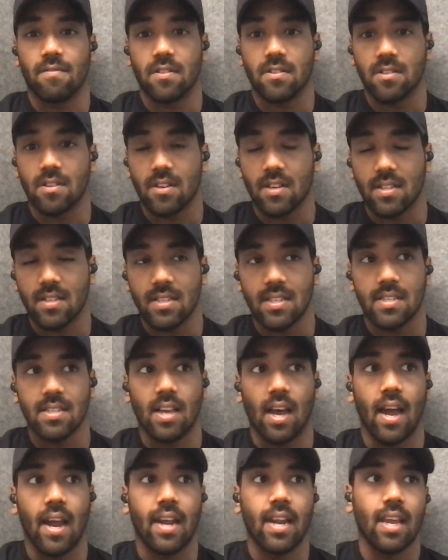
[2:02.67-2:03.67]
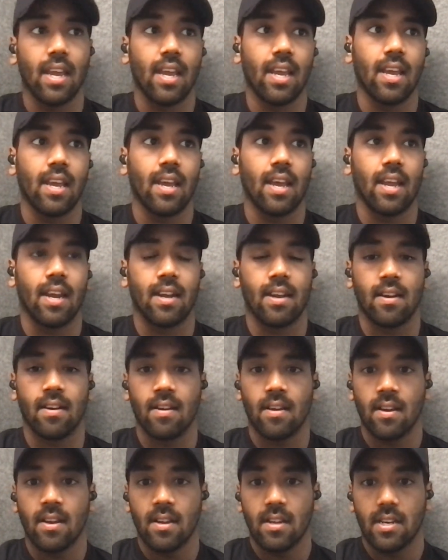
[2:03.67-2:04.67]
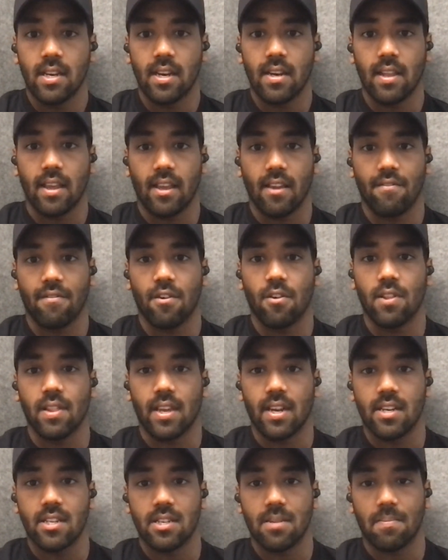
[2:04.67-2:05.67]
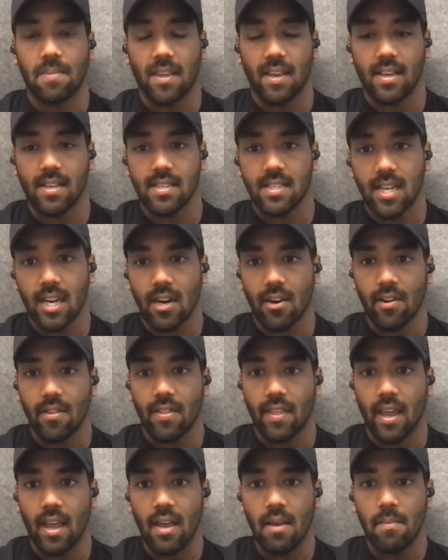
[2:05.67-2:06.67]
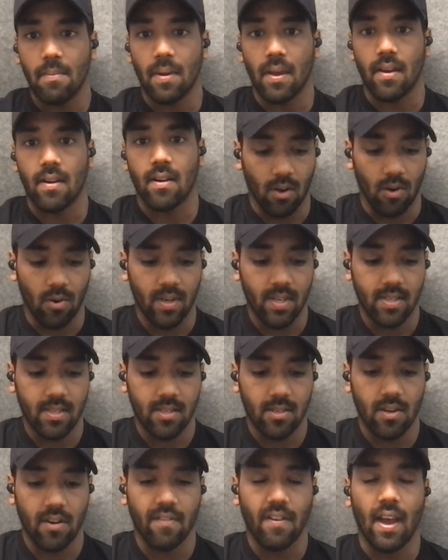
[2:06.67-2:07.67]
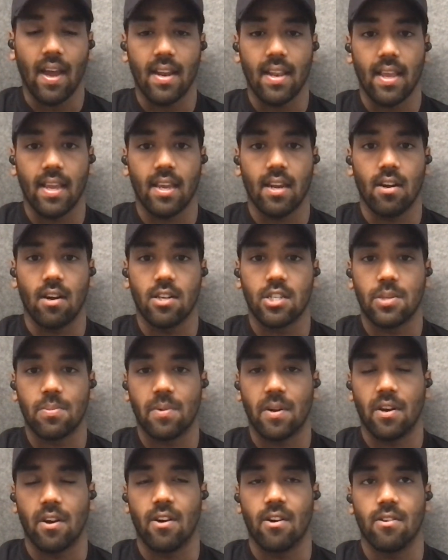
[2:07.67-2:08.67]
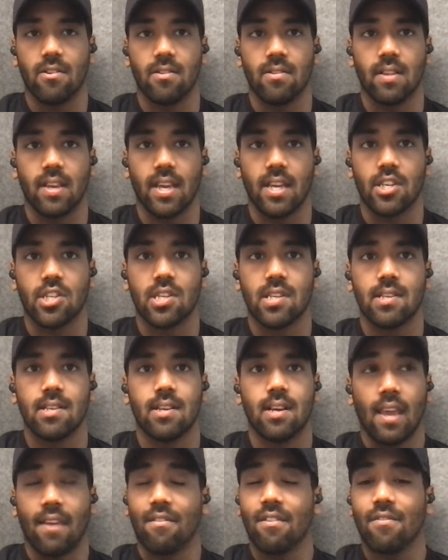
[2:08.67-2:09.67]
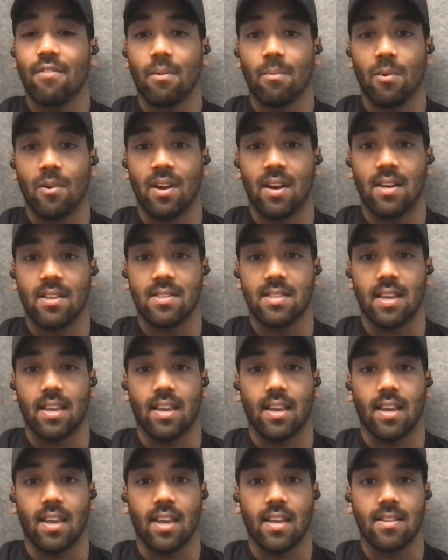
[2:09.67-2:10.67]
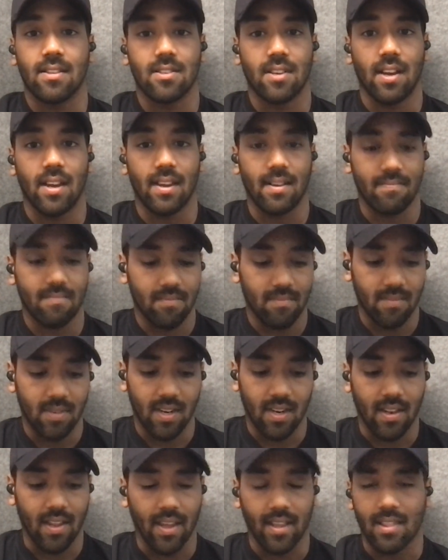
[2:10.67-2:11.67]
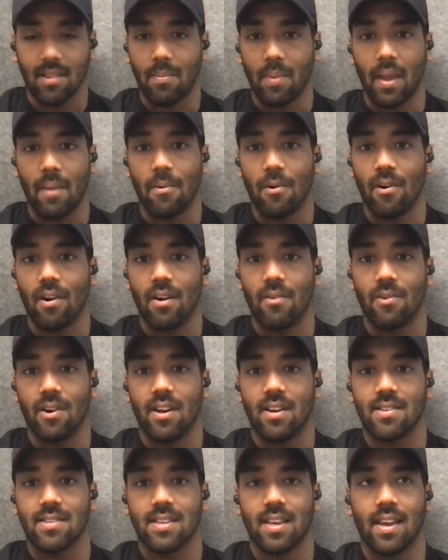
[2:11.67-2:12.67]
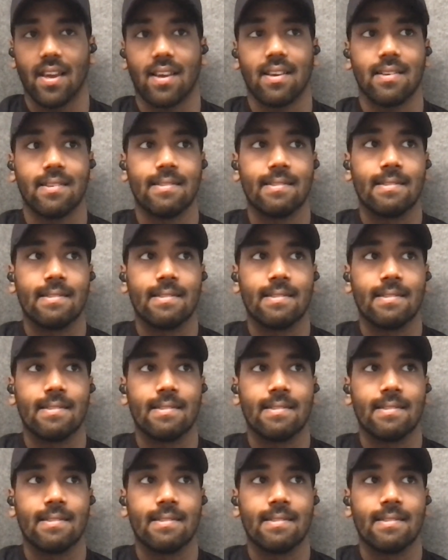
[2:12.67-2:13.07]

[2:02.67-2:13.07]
a student society, and did like a few leadership things here and there, but always sort of had like an entrepreneurial itch, even from when I was like a kid. So I did like the paper run when I was like